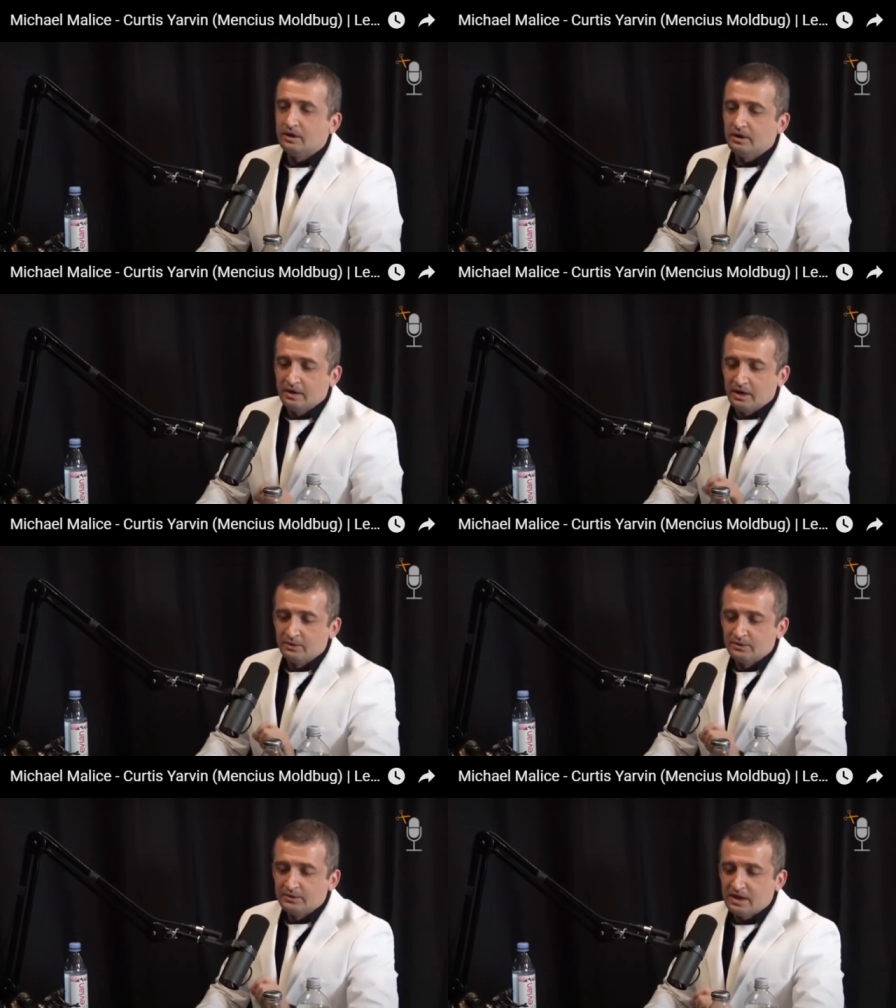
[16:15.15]
I
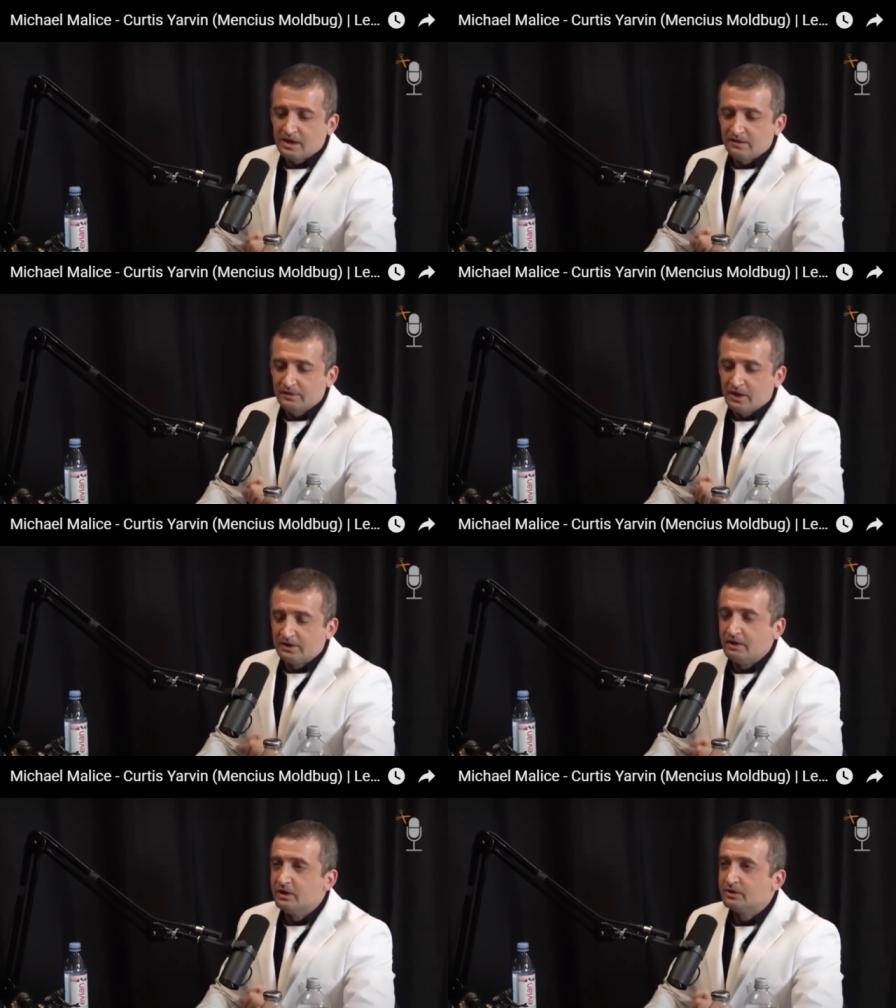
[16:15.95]
will say
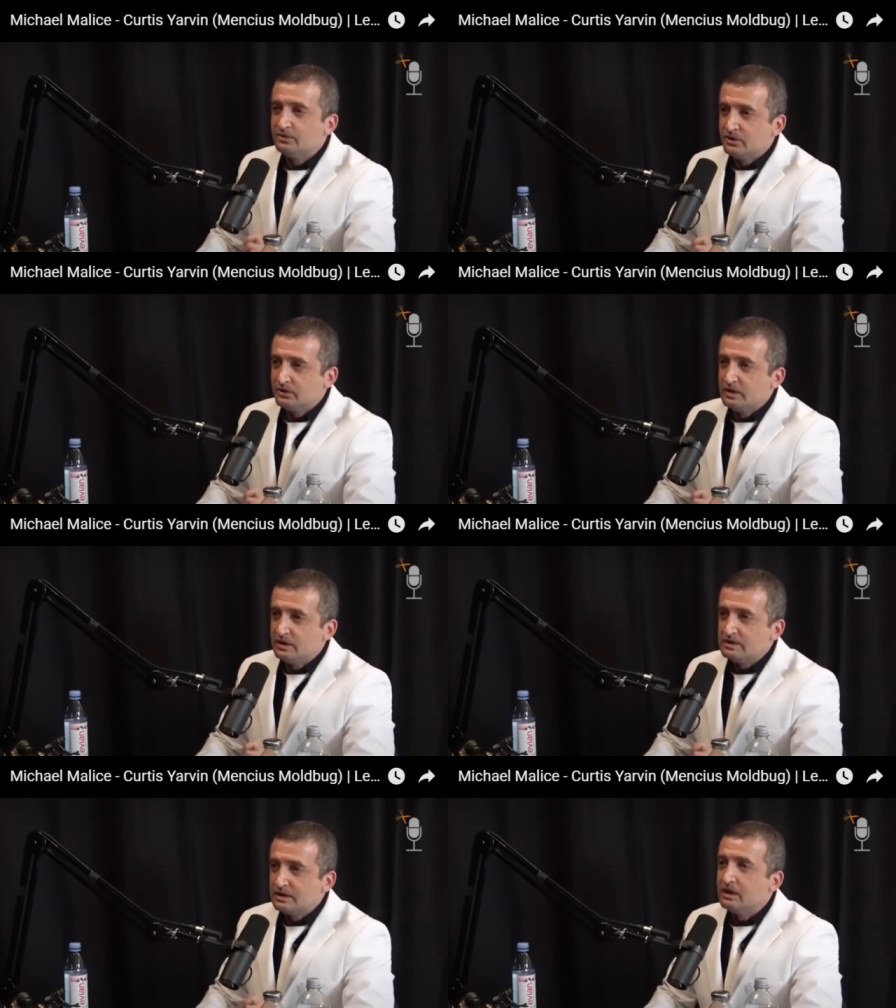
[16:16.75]
uncontroversial
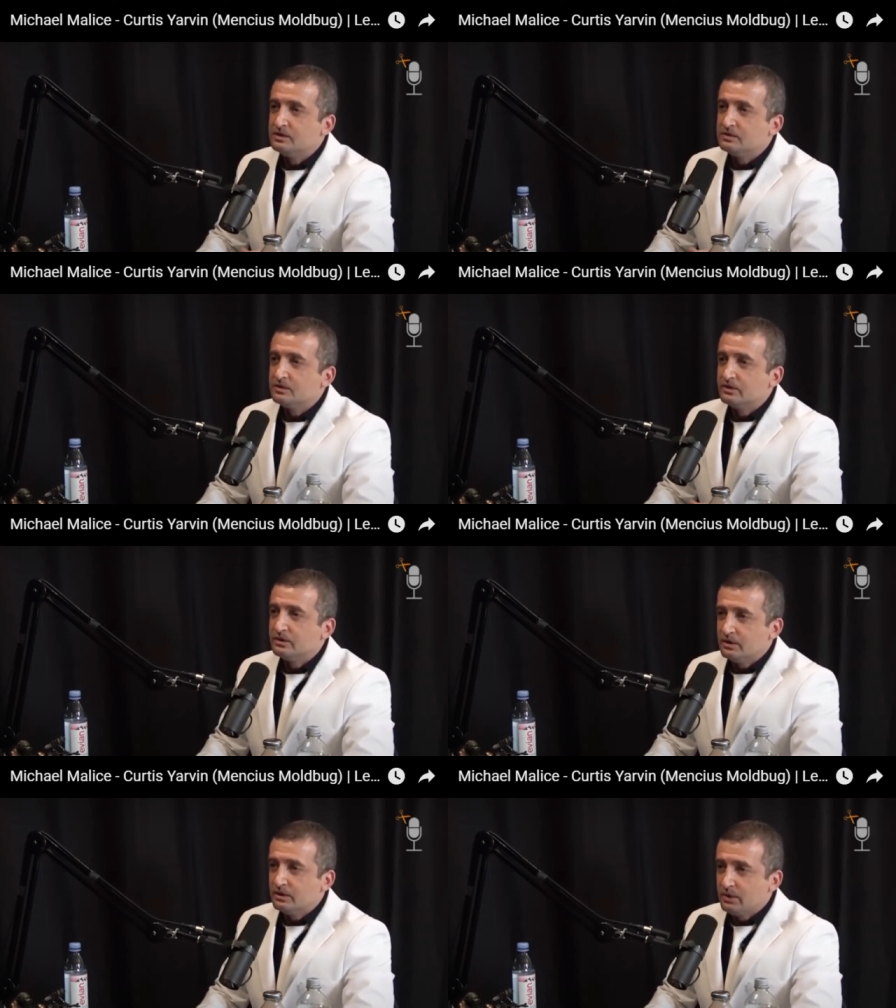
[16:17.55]
things in a controversial
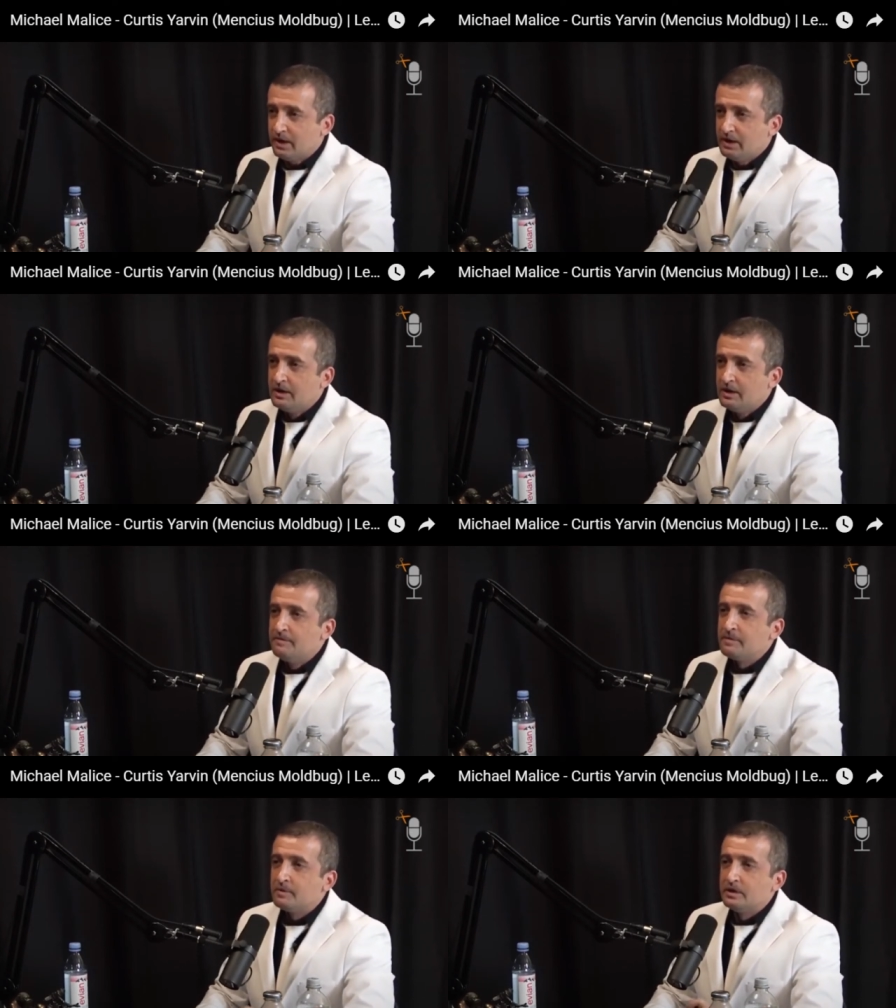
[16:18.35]
th way
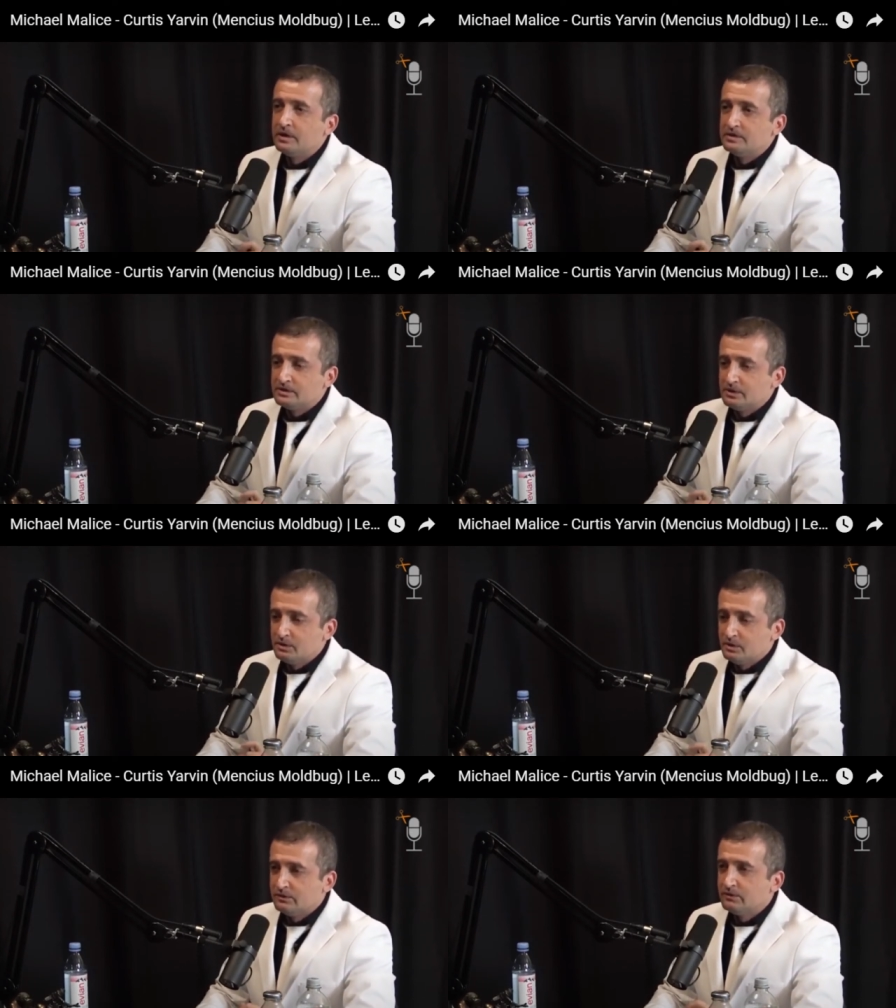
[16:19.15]
because it's a
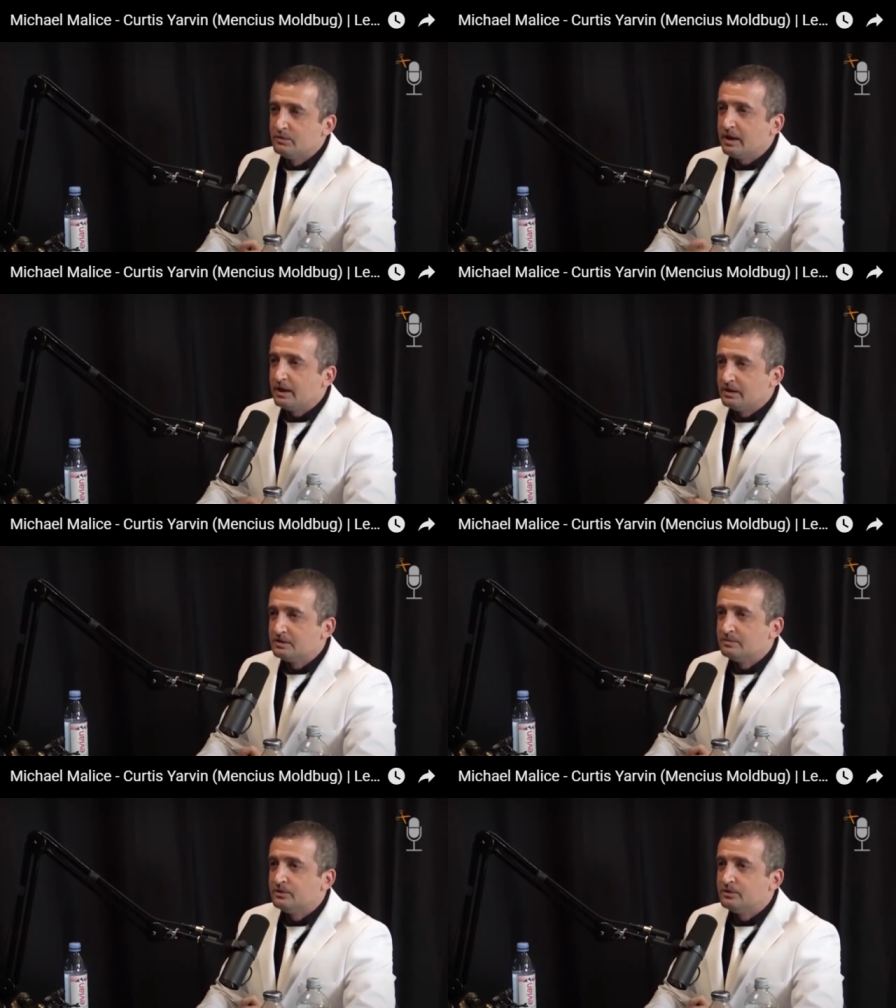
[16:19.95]
useful
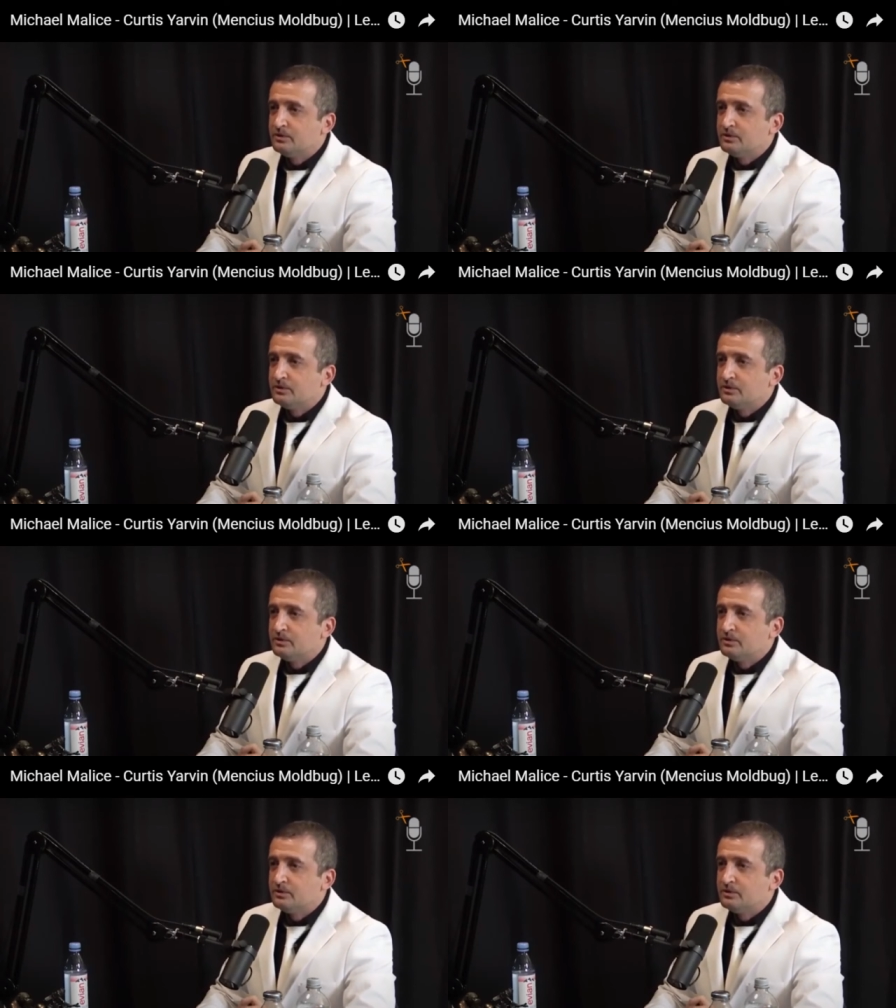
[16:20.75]
mechanism to.